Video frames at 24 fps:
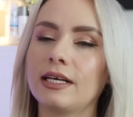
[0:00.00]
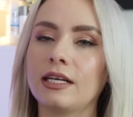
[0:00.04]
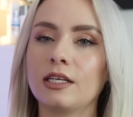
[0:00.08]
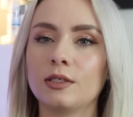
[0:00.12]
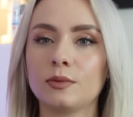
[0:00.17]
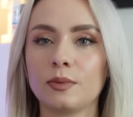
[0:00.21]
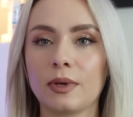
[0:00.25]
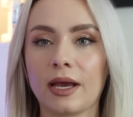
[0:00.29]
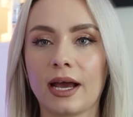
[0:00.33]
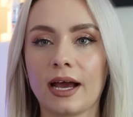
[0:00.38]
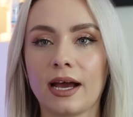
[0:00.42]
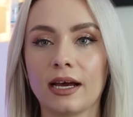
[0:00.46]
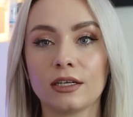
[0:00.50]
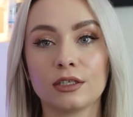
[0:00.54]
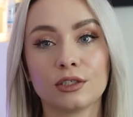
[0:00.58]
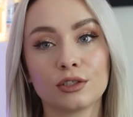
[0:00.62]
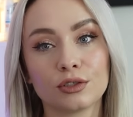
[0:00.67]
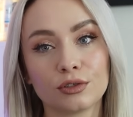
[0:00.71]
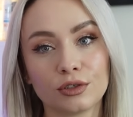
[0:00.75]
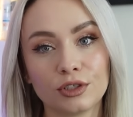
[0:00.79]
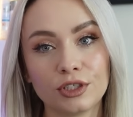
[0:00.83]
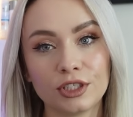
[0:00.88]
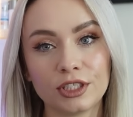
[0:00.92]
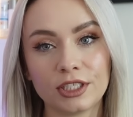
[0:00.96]
edits we had a
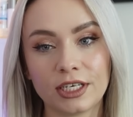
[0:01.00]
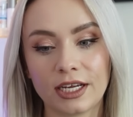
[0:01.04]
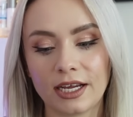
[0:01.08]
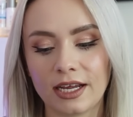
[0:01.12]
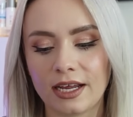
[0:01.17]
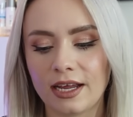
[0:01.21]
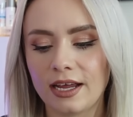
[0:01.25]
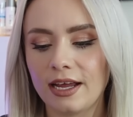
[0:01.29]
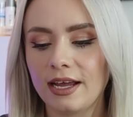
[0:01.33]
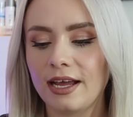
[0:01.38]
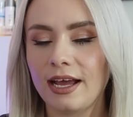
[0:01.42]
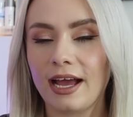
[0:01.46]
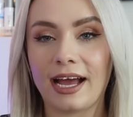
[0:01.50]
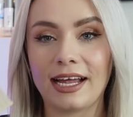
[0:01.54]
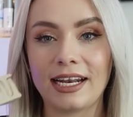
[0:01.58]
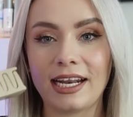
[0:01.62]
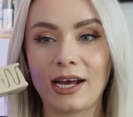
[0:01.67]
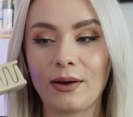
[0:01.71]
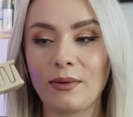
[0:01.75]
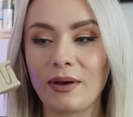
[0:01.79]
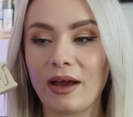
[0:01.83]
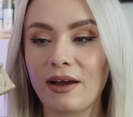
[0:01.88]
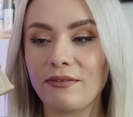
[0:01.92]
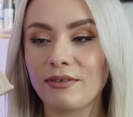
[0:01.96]
scrunchie, and
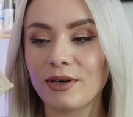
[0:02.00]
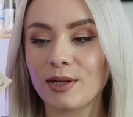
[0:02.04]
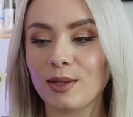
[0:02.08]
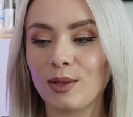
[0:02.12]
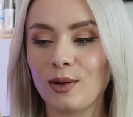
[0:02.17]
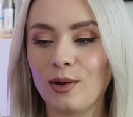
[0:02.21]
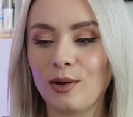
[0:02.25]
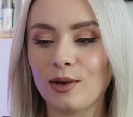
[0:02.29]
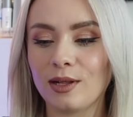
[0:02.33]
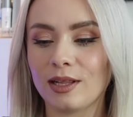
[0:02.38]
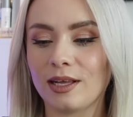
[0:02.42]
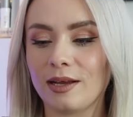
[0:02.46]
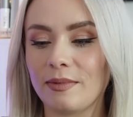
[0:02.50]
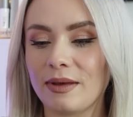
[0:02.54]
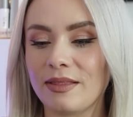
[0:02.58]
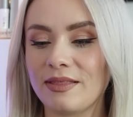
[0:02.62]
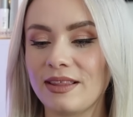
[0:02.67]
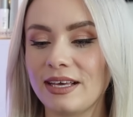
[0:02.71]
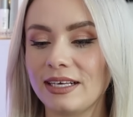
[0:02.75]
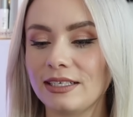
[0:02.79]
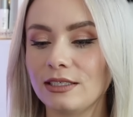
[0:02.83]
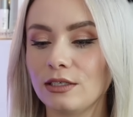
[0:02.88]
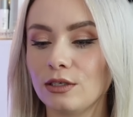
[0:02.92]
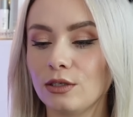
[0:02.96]
now we have a claw clip,
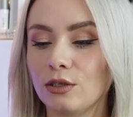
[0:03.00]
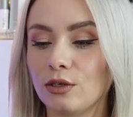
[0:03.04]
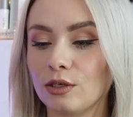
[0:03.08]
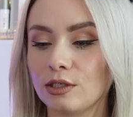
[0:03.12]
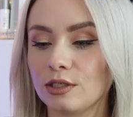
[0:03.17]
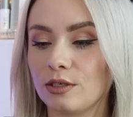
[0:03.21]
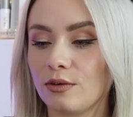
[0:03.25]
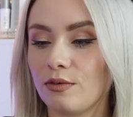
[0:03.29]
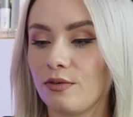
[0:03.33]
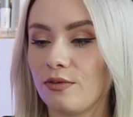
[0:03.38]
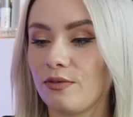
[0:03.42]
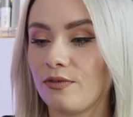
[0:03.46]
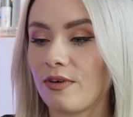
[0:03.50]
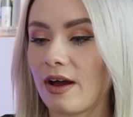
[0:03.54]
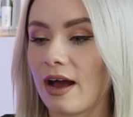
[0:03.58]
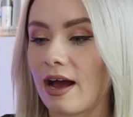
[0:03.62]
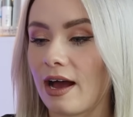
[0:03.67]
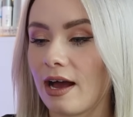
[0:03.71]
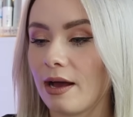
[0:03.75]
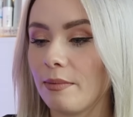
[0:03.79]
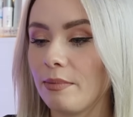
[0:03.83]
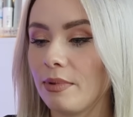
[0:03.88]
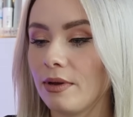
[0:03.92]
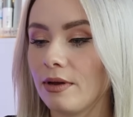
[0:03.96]
and this looks
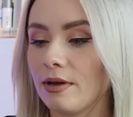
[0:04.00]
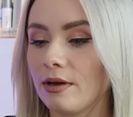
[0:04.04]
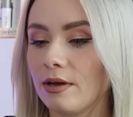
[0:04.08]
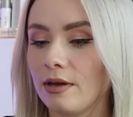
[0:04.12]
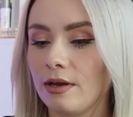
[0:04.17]
fab.